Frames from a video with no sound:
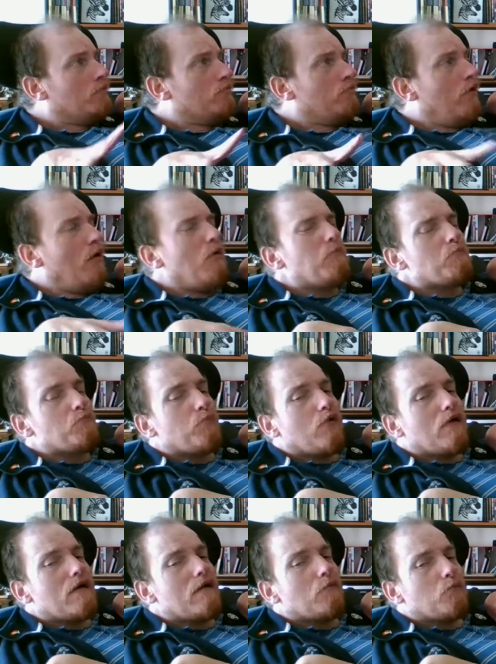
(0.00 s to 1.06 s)
not
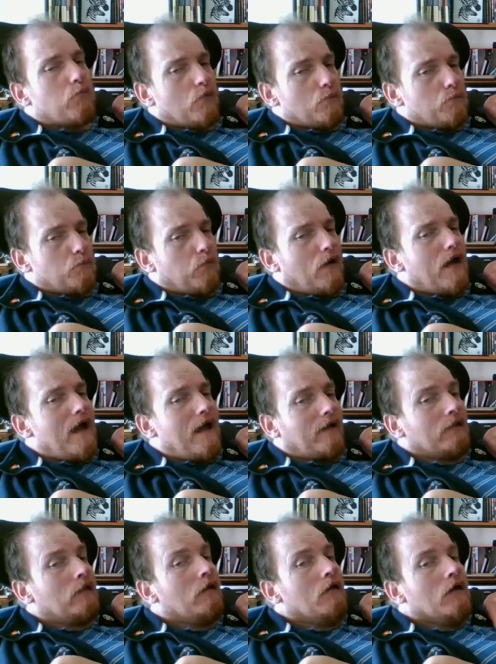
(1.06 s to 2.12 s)
being
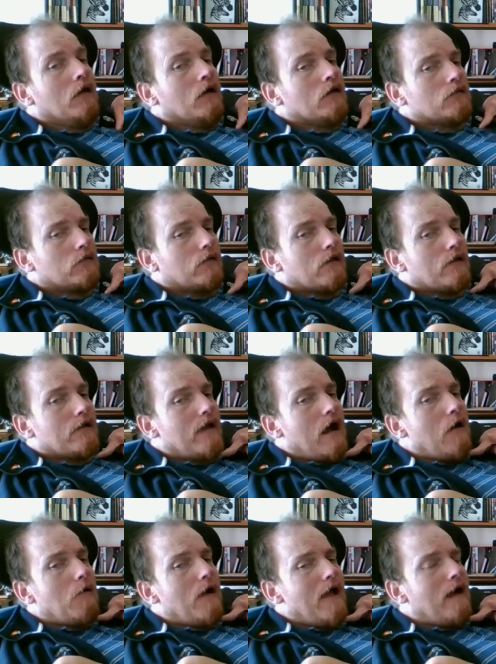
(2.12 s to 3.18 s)
prepared to
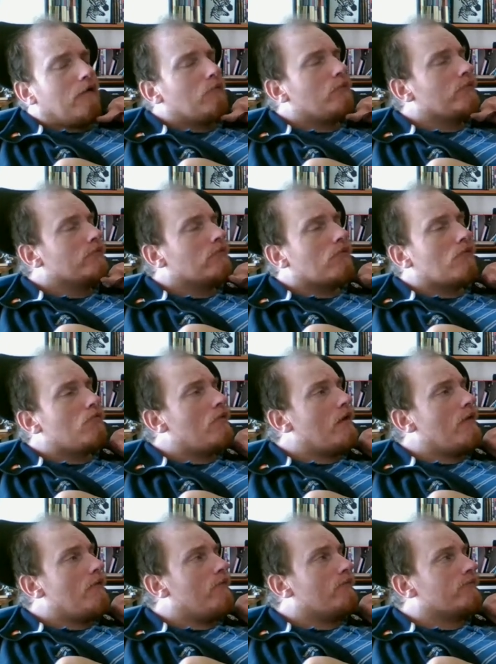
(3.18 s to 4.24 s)
go out into
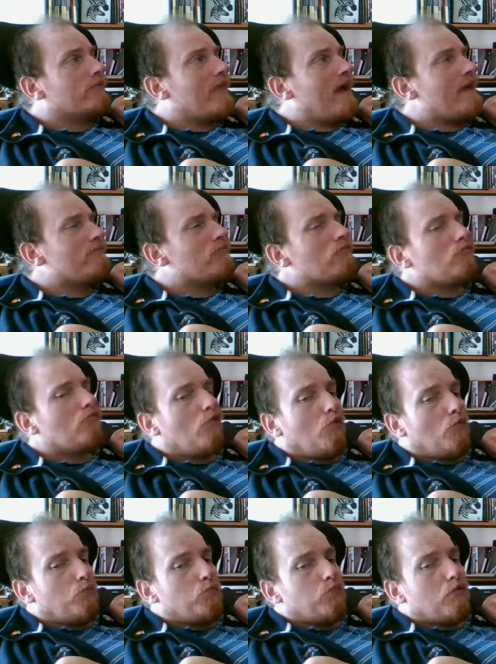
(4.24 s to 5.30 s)
the desert
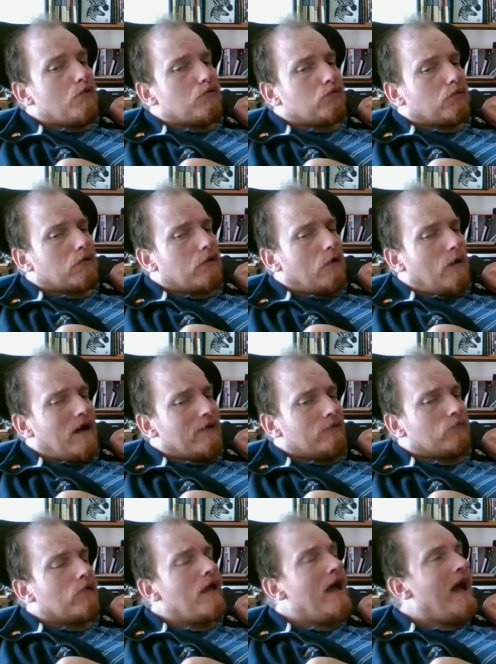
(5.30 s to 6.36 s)
or bush,
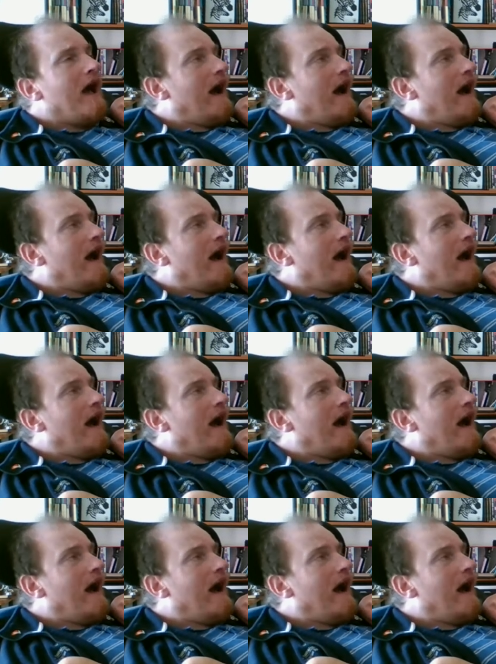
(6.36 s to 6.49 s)
guys,